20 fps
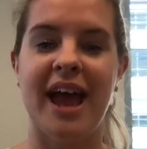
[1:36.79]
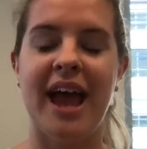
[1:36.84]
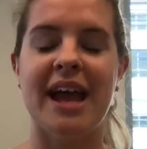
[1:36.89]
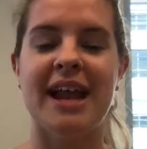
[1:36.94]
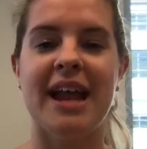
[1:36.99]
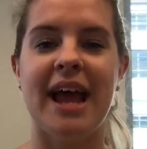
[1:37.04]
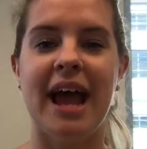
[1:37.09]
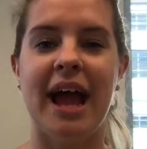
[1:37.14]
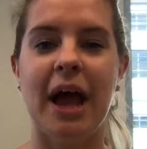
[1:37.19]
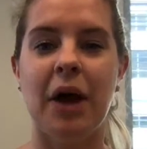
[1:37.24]

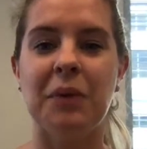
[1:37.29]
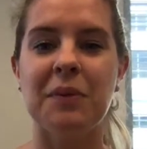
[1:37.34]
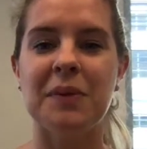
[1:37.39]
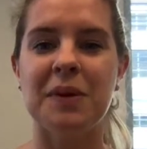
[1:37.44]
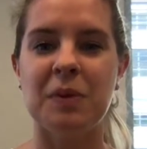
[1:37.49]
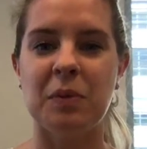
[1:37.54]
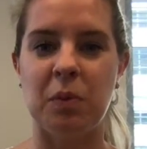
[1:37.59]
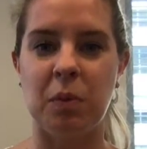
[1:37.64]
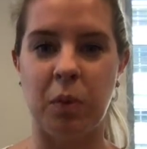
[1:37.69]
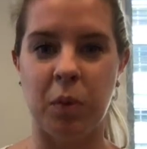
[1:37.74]
And how
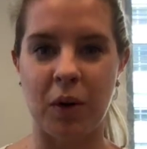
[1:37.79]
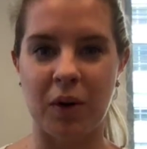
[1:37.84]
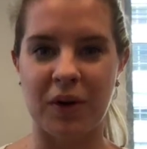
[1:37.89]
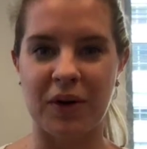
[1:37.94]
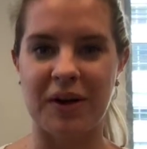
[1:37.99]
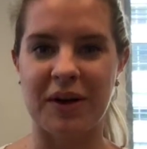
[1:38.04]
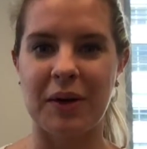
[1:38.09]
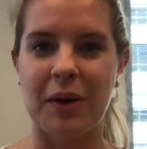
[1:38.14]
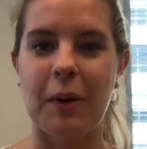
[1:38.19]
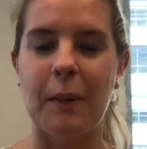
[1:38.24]
we
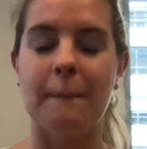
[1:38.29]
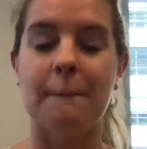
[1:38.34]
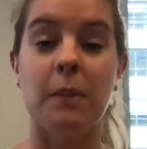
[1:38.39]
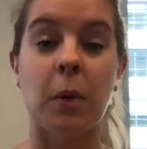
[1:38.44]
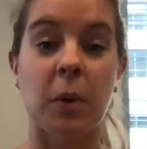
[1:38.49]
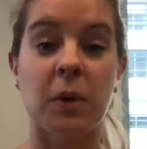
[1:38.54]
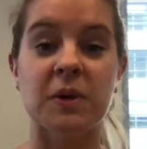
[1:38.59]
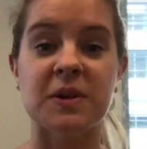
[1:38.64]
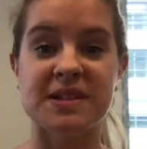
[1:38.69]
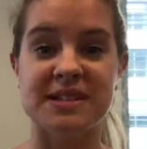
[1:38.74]
work
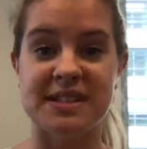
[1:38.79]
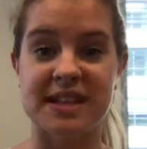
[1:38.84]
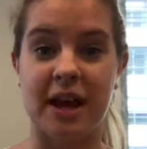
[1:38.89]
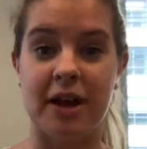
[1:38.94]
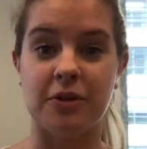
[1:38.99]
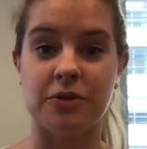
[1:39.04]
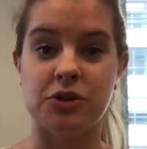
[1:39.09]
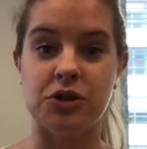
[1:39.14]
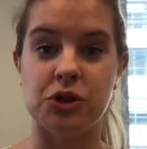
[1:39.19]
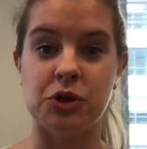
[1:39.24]
boils
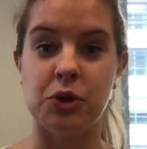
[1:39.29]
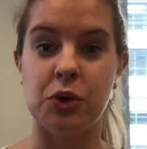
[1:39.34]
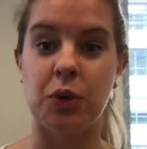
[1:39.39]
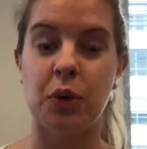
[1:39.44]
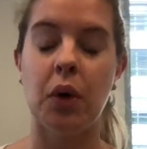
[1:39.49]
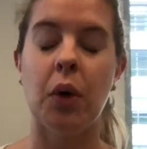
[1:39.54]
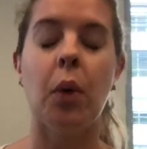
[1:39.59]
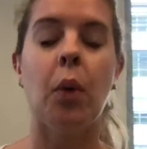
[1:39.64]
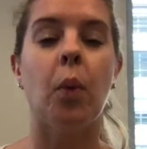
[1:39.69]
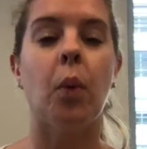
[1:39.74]
down to
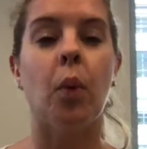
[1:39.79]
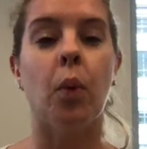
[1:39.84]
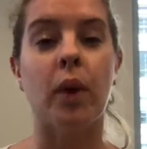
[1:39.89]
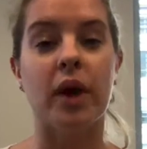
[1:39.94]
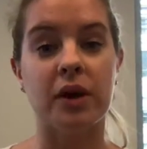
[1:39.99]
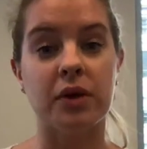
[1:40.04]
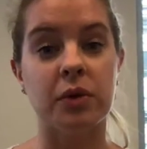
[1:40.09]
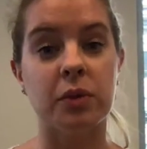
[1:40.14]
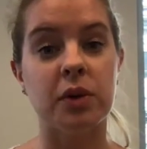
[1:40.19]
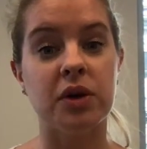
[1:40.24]

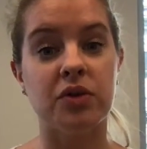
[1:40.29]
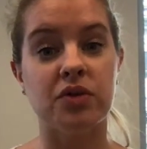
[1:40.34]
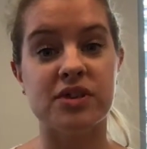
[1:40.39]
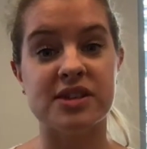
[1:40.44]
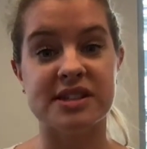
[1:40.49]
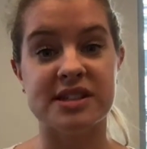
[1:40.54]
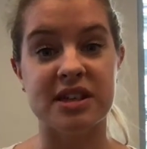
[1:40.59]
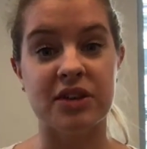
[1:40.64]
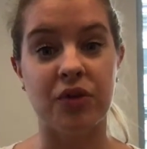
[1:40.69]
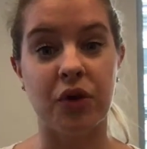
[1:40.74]
where do we
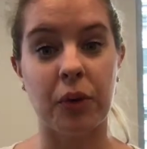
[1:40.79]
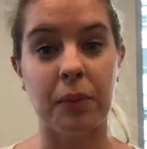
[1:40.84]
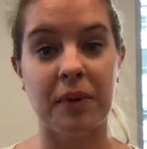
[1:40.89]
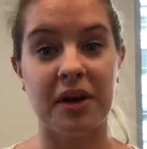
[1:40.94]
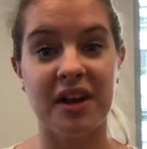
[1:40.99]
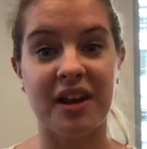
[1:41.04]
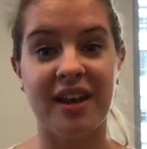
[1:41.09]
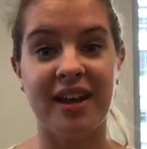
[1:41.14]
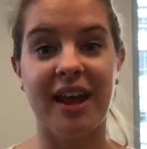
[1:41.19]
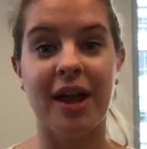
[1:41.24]
receive our
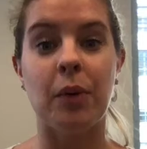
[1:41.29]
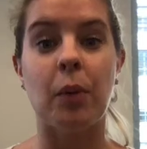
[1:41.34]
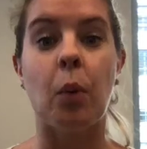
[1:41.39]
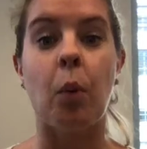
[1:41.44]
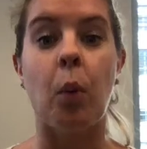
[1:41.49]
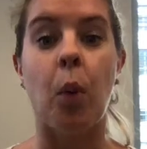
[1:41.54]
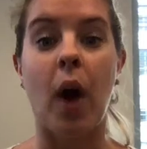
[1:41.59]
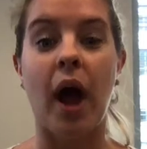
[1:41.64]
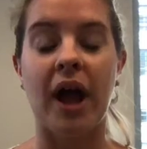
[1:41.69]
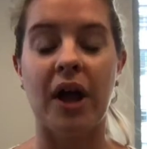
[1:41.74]
money and
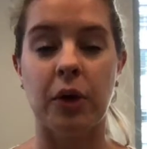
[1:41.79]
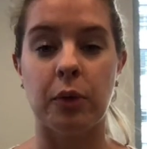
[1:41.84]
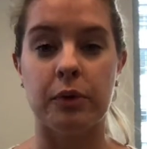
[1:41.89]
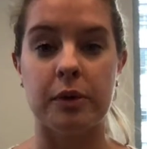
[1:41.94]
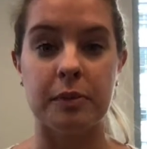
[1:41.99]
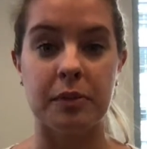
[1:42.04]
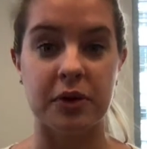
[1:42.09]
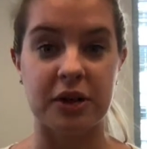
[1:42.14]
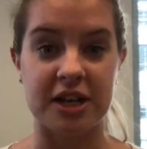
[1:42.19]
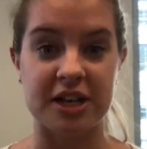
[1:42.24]
why are we
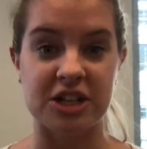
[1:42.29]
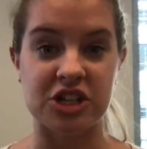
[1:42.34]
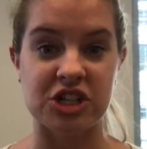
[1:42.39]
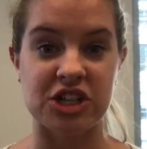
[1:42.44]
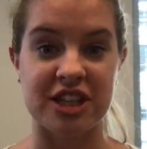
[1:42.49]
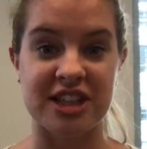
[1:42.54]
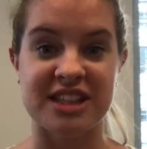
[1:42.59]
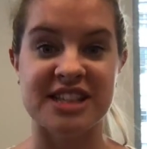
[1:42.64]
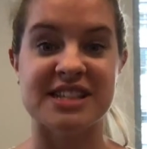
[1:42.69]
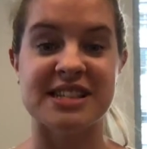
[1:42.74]

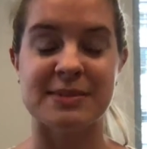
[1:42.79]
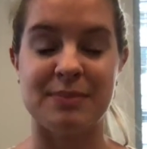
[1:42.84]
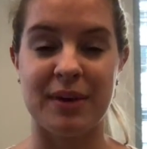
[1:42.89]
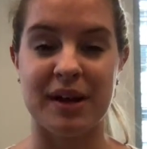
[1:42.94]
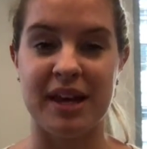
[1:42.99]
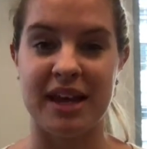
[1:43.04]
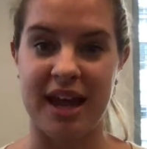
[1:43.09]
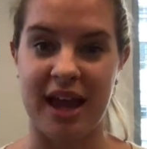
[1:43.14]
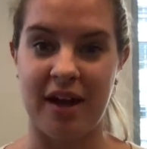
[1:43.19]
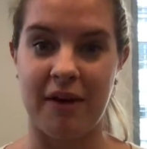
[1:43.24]
pushing this
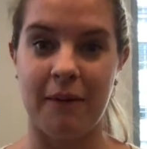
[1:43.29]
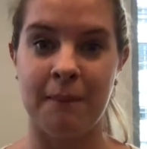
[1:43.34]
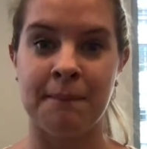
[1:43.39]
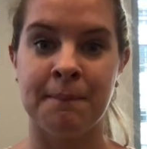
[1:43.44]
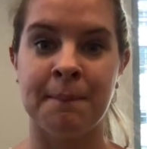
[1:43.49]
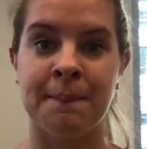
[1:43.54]
money out.